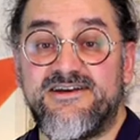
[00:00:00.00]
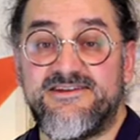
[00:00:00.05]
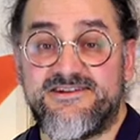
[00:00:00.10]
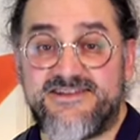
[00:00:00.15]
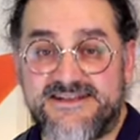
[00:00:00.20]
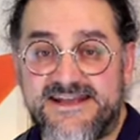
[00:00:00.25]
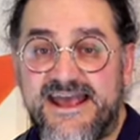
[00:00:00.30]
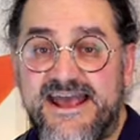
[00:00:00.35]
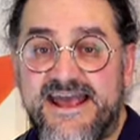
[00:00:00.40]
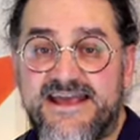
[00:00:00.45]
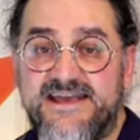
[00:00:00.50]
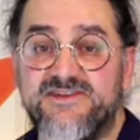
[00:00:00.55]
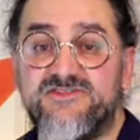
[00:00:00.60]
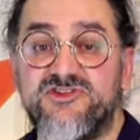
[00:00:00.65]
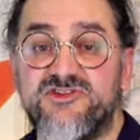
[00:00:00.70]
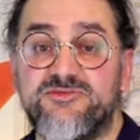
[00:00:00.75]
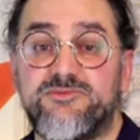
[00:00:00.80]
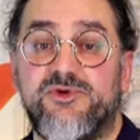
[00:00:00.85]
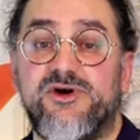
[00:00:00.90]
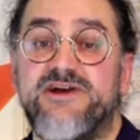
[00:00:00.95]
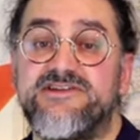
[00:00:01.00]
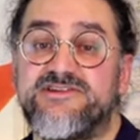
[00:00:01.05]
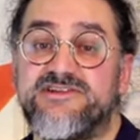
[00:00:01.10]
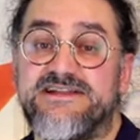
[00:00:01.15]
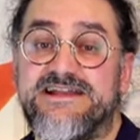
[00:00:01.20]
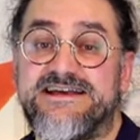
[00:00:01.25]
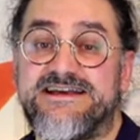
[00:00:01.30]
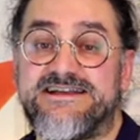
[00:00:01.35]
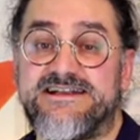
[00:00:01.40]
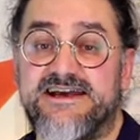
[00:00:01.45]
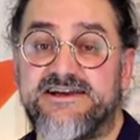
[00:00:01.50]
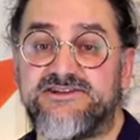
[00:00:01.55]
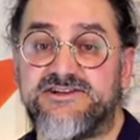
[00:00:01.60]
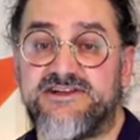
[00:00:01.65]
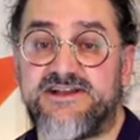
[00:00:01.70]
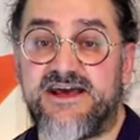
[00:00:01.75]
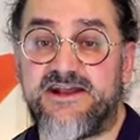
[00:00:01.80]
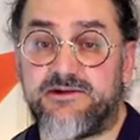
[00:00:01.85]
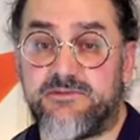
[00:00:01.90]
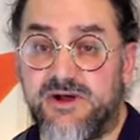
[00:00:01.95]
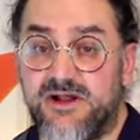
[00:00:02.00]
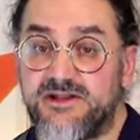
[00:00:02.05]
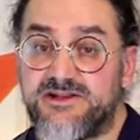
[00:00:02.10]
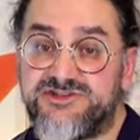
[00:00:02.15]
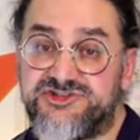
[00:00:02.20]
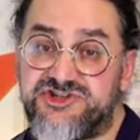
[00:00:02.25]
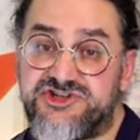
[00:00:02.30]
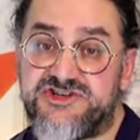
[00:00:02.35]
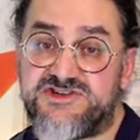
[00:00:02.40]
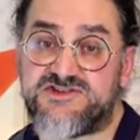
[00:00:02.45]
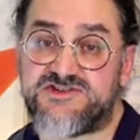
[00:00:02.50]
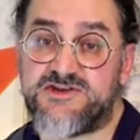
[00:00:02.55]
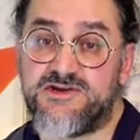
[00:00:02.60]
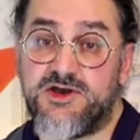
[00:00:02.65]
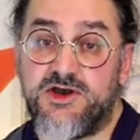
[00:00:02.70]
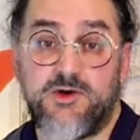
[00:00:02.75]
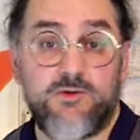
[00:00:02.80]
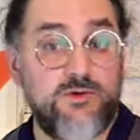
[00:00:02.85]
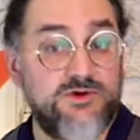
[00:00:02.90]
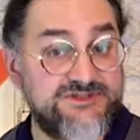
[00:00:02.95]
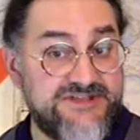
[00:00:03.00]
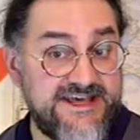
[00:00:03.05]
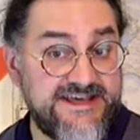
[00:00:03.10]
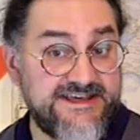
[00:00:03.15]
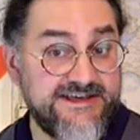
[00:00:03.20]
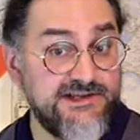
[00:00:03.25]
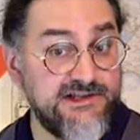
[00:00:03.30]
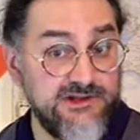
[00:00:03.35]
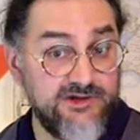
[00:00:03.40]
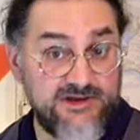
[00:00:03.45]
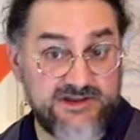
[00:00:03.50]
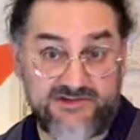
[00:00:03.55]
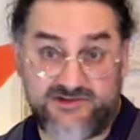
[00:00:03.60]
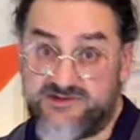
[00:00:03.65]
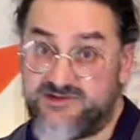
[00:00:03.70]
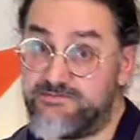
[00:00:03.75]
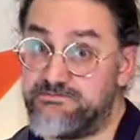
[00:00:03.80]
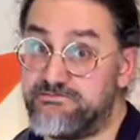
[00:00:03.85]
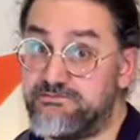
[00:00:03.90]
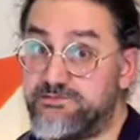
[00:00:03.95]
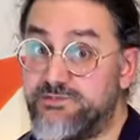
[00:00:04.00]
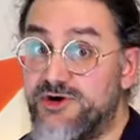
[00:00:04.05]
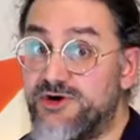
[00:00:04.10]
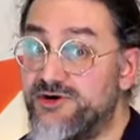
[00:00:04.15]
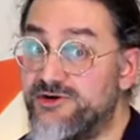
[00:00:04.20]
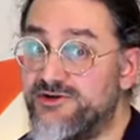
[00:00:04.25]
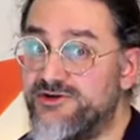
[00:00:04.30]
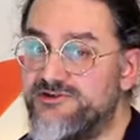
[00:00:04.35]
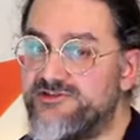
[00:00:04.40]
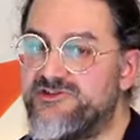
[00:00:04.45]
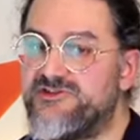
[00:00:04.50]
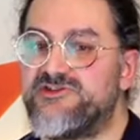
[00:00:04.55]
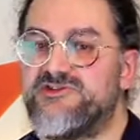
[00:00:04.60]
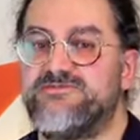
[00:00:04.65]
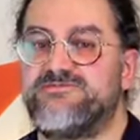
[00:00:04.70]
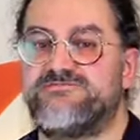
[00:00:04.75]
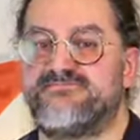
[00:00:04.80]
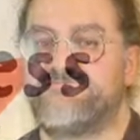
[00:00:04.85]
Today, in Surprisingly Connected Etymologies, we're taking a look at some birds.